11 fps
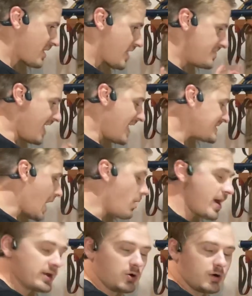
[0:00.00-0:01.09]
that's how
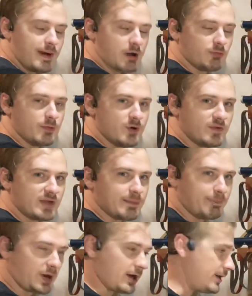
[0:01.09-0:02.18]
I go about removing a
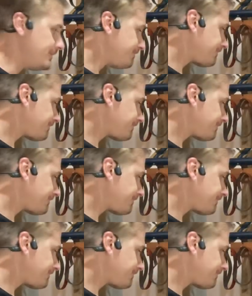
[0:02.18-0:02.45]
burr,